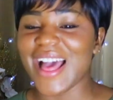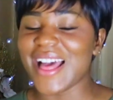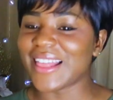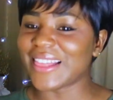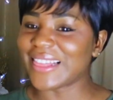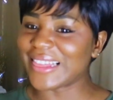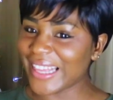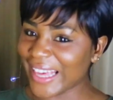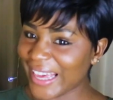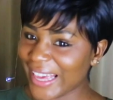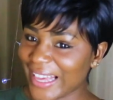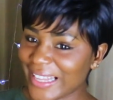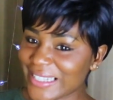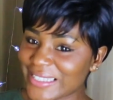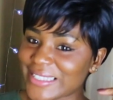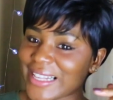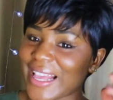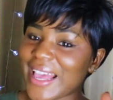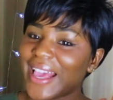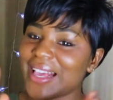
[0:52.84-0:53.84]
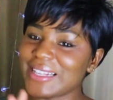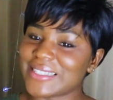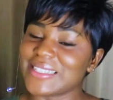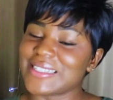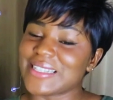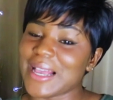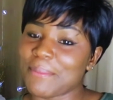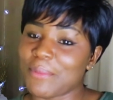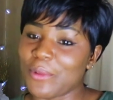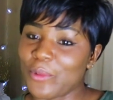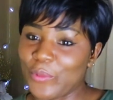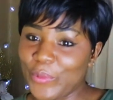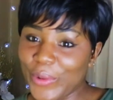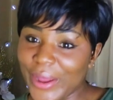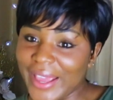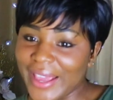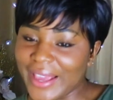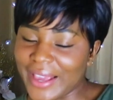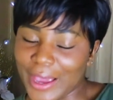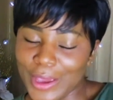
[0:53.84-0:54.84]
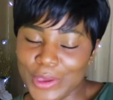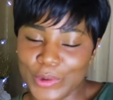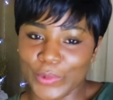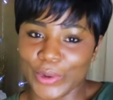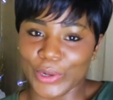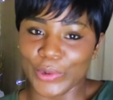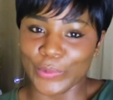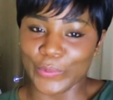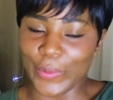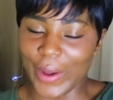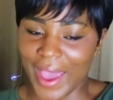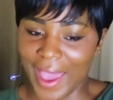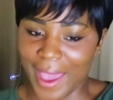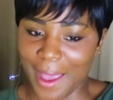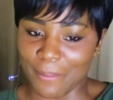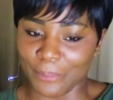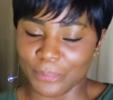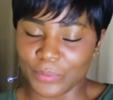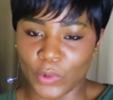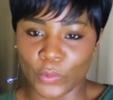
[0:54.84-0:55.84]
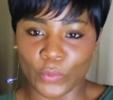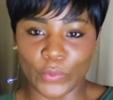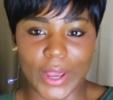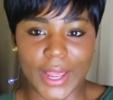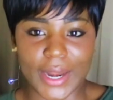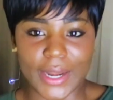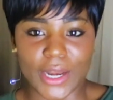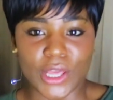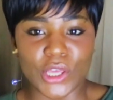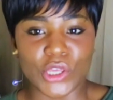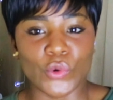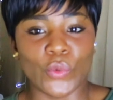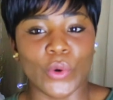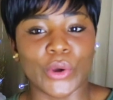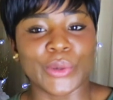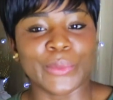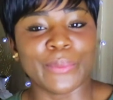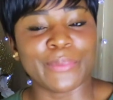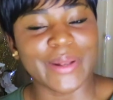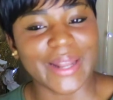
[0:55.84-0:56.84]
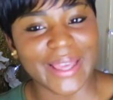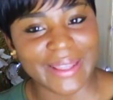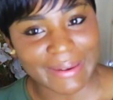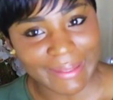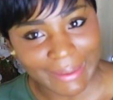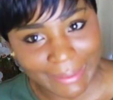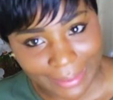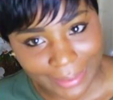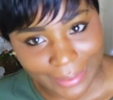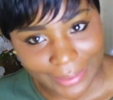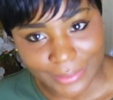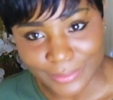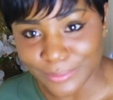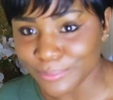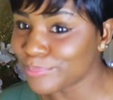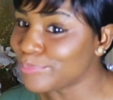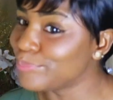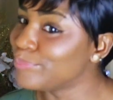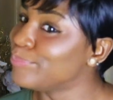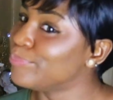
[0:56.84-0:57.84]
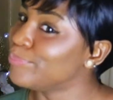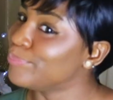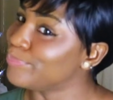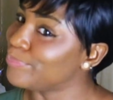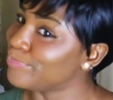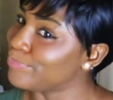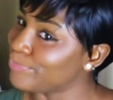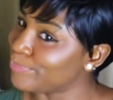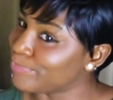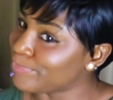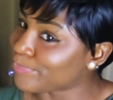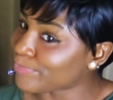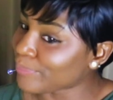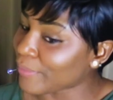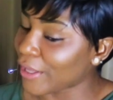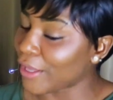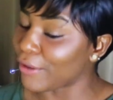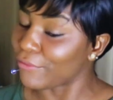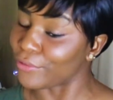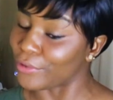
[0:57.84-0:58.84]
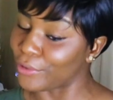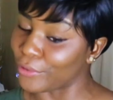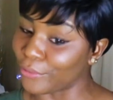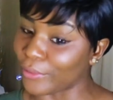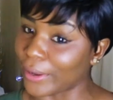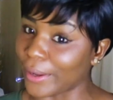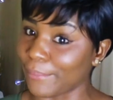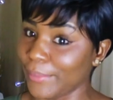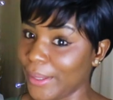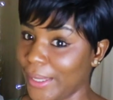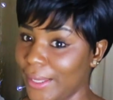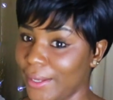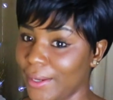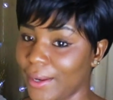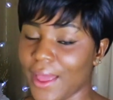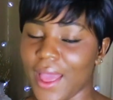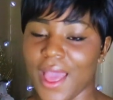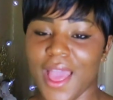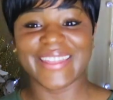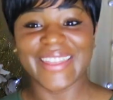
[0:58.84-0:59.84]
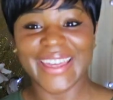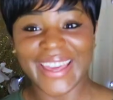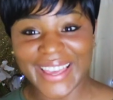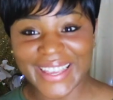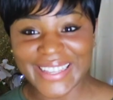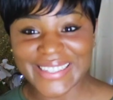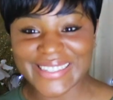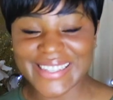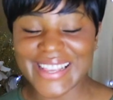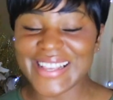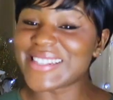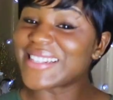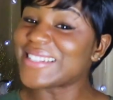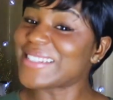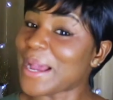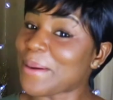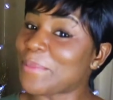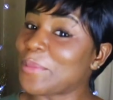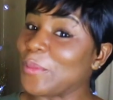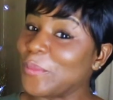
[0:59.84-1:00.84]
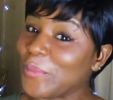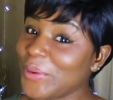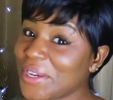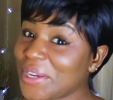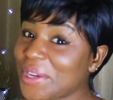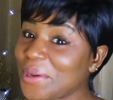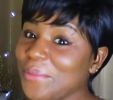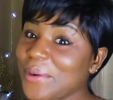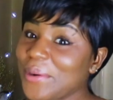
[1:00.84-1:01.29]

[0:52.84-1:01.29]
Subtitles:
this is the type of wig you want to wear when you want to blend in. If you know what I mean. This is the type of wig you